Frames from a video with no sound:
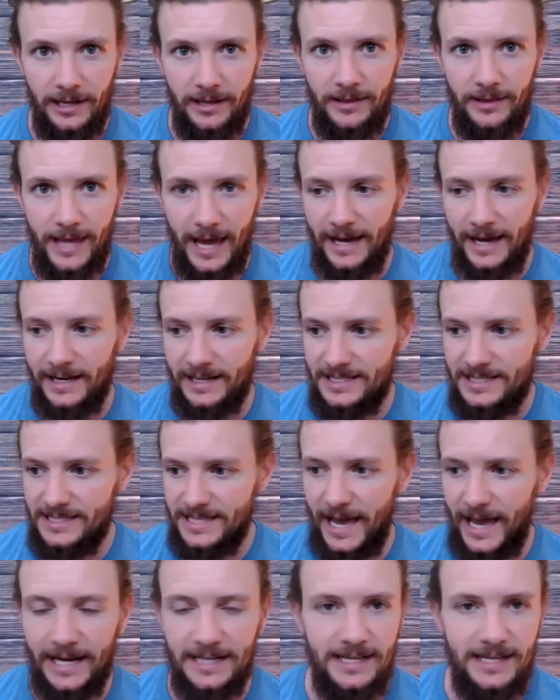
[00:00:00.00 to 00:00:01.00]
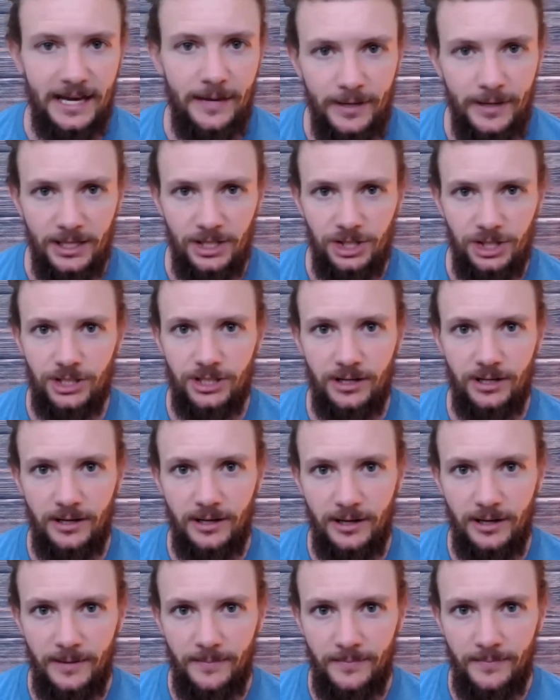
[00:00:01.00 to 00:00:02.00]
that exact image
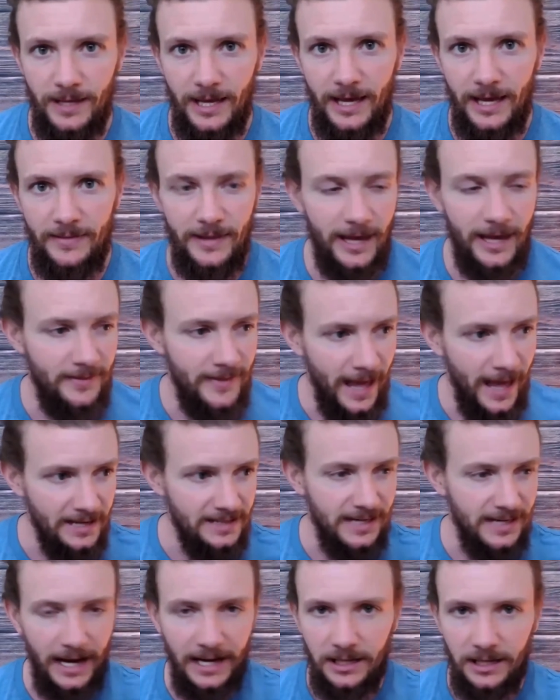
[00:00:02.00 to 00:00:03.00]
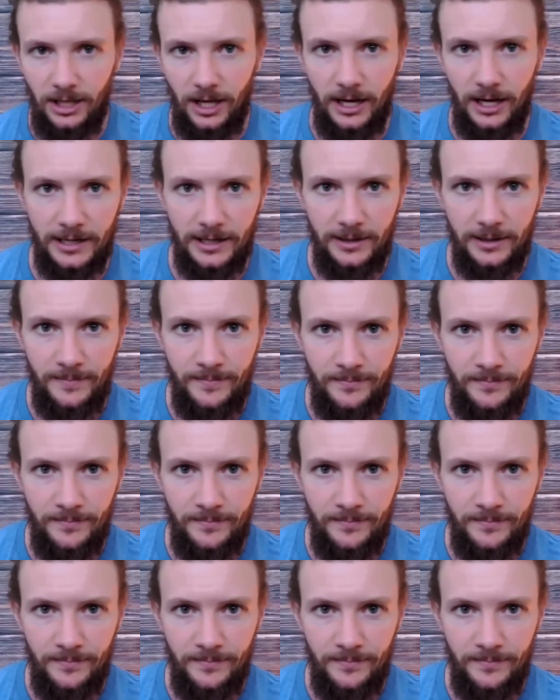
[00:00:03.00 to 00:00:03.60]
and that dialogue.